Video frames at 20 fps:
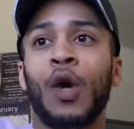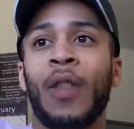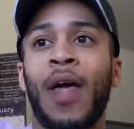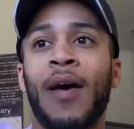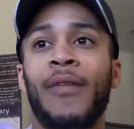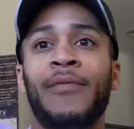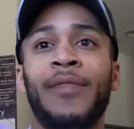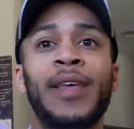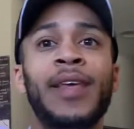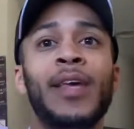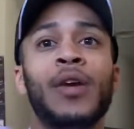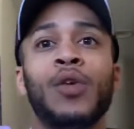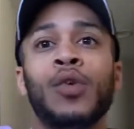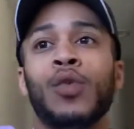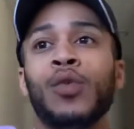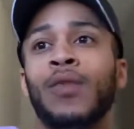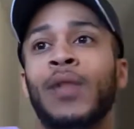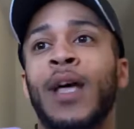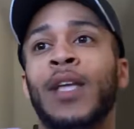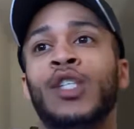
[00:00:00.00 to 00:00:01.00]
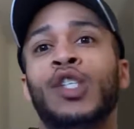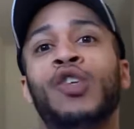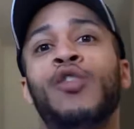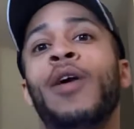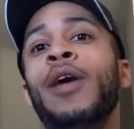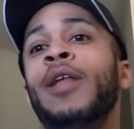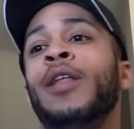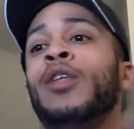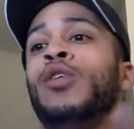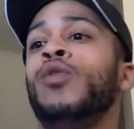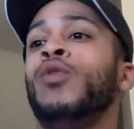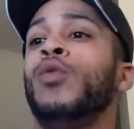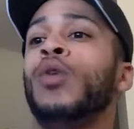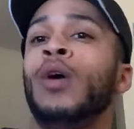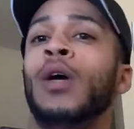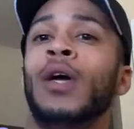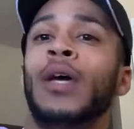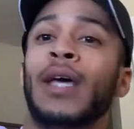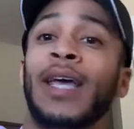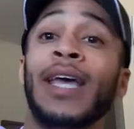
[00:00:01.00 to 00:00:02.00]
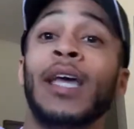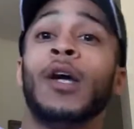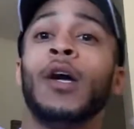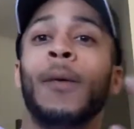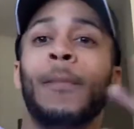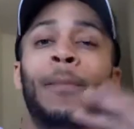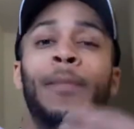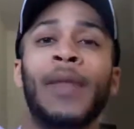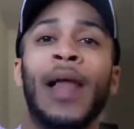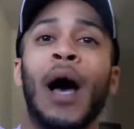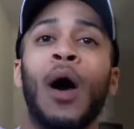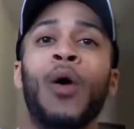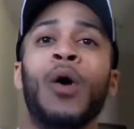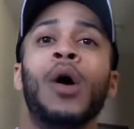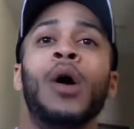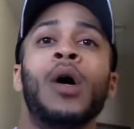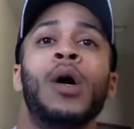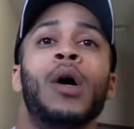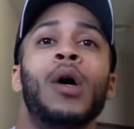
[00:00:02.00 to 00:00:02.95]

that vehicle that's creating you income. Now,